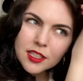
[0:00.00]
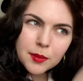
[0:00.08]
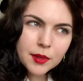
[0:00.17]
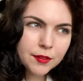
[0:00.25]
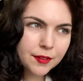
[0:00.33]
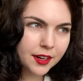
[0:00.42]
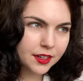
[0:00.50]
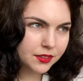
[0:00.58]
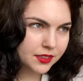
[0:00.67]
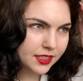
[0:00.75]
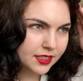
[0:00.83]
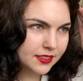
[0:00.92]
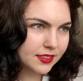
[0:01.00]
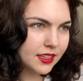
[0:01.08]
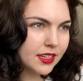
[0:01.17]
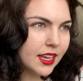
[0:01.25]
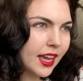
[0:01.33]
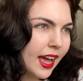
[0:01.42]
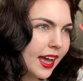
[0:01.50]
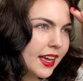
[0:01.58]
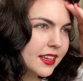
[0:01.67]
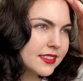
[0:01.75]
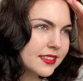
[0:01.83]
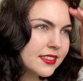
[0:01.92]
To be fair, I don't think this lady
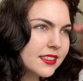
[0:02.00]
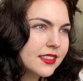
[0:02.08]
has